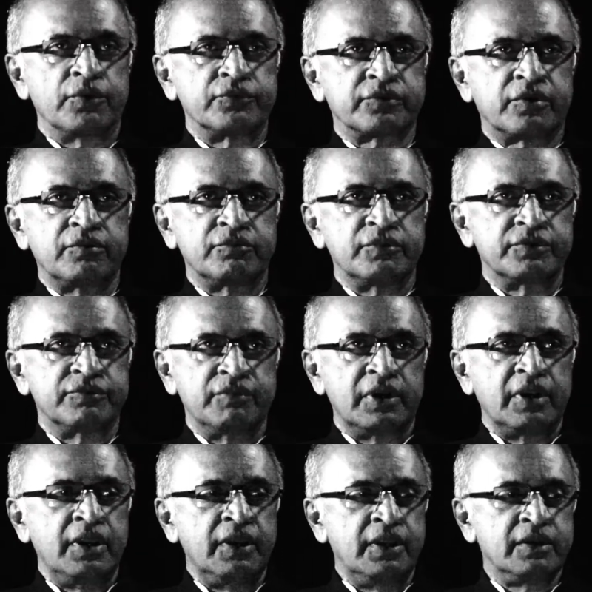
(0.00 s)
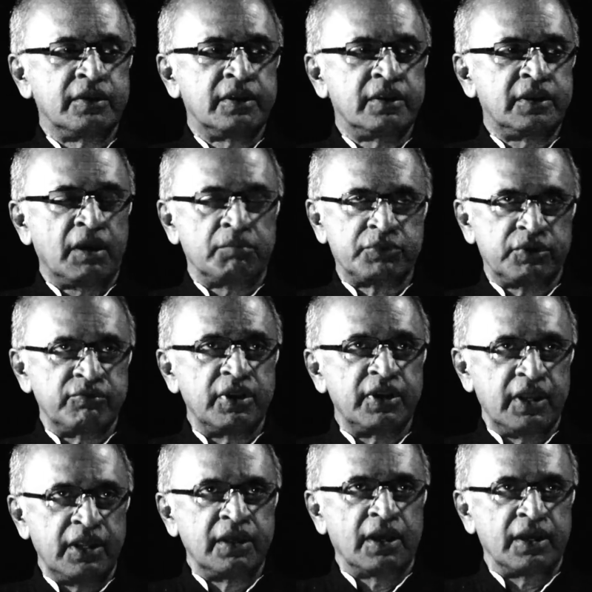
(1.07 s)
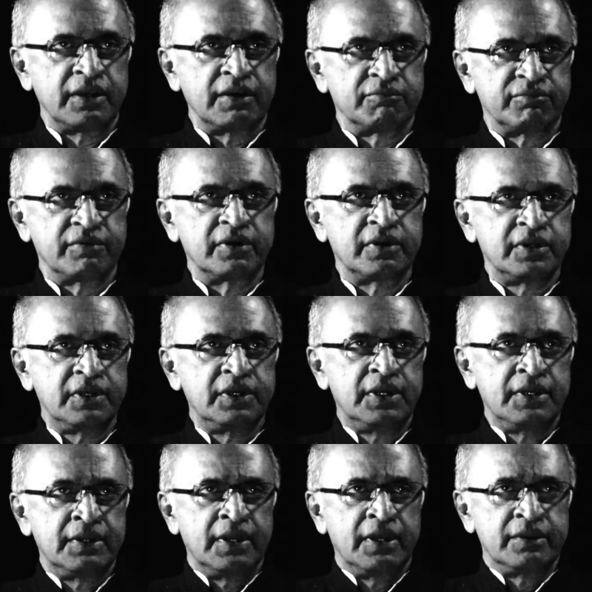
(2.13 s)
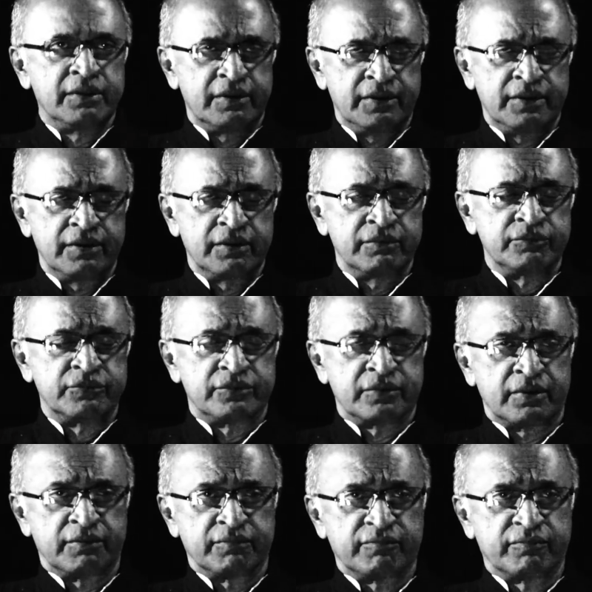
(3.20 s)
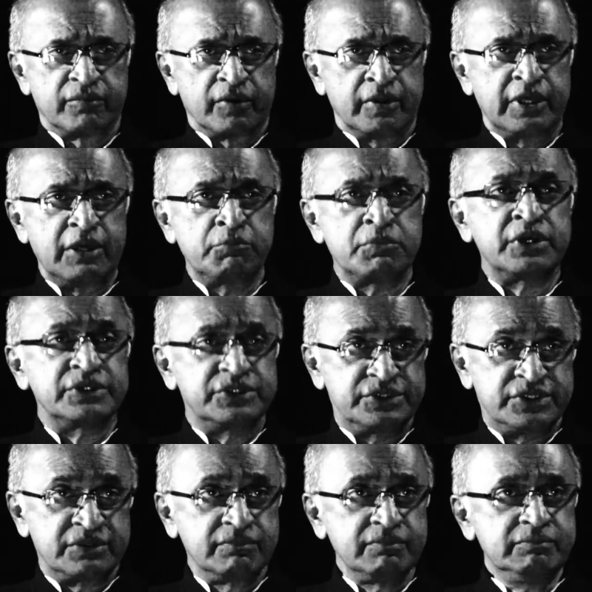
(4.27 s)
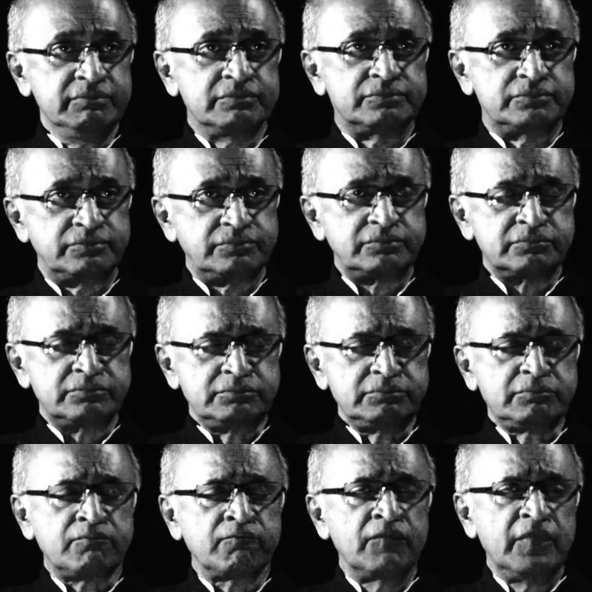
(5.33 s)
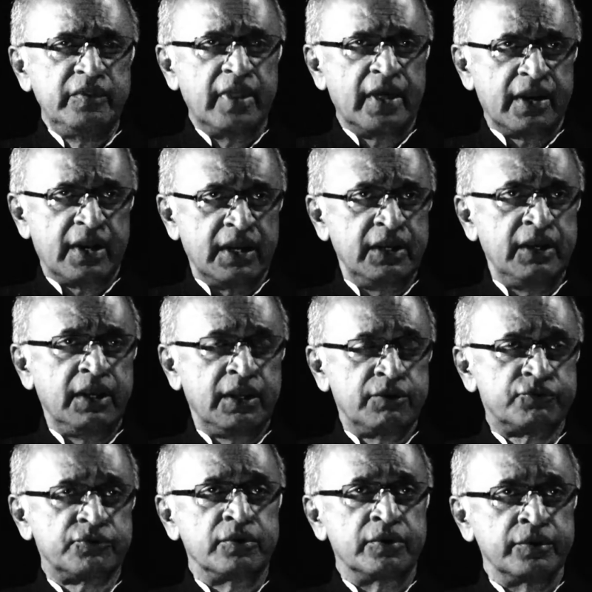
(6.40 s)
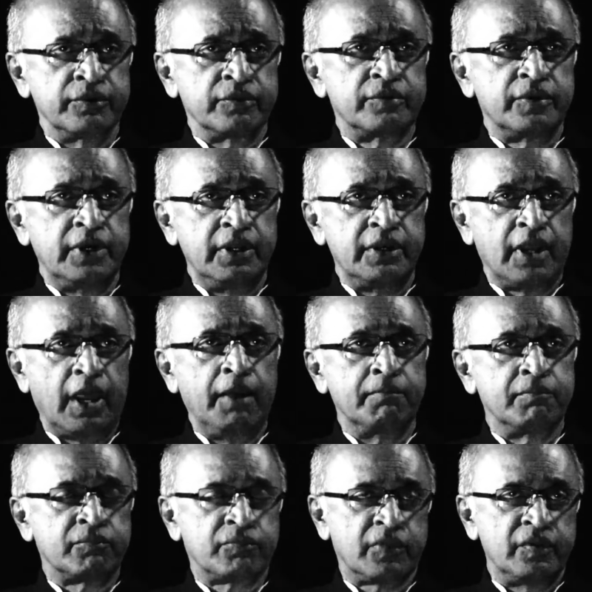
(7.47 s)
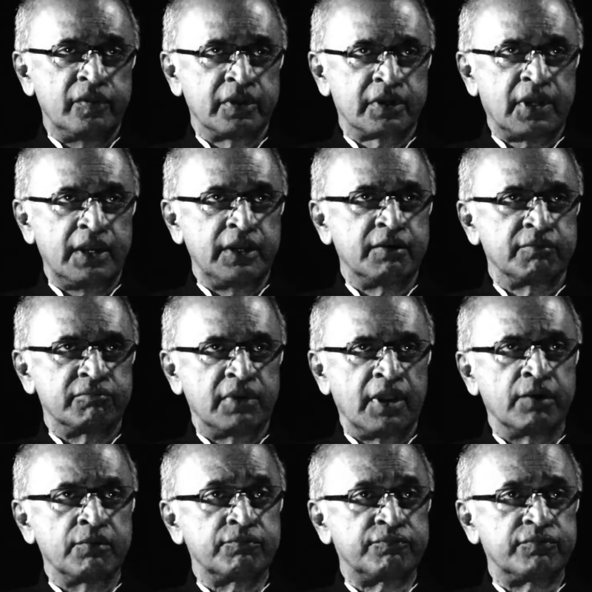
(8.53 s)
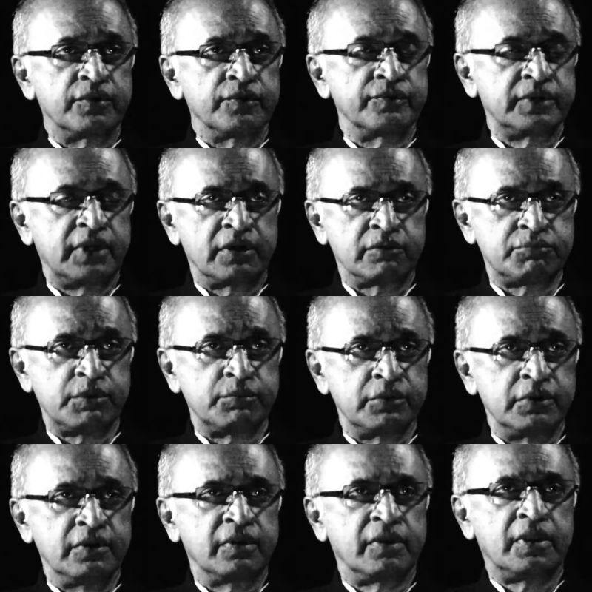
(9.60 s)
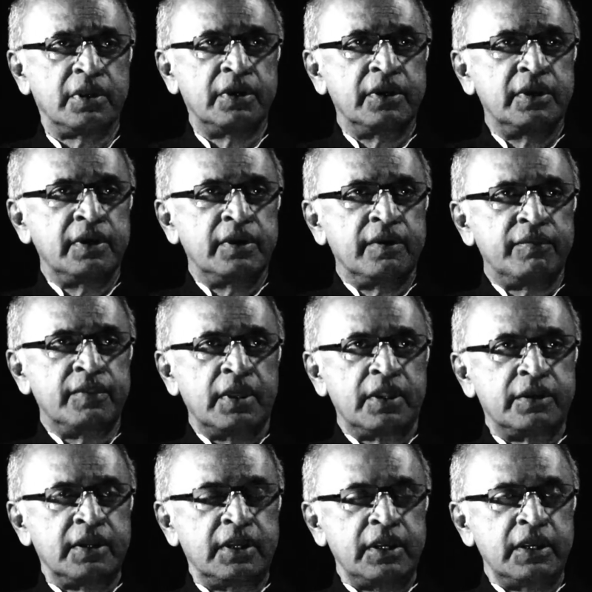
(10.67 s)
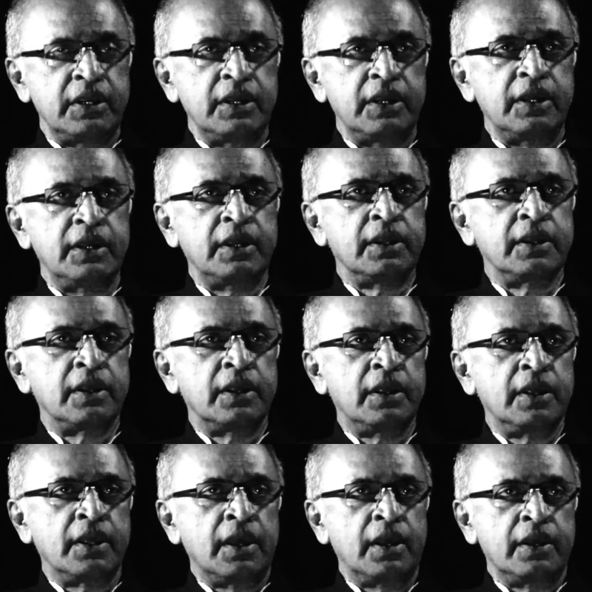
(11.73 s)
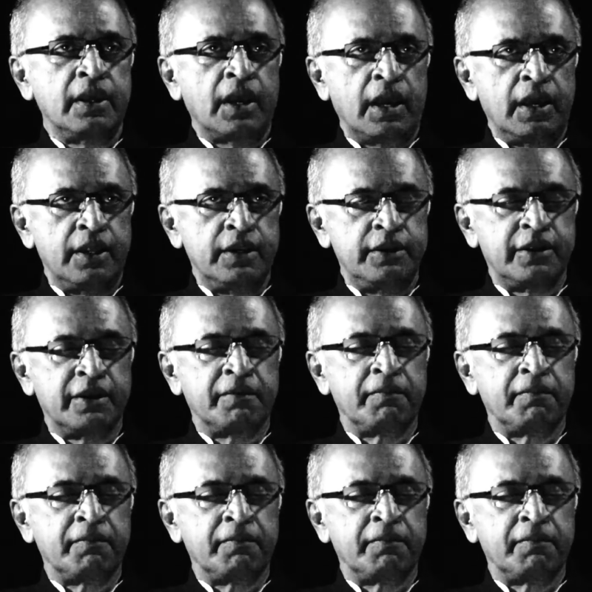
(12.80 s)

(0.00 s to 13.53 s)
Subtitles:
Bosco was very captivating kind of a sort of image that I saw in him, in the kind of love for the young people that he had.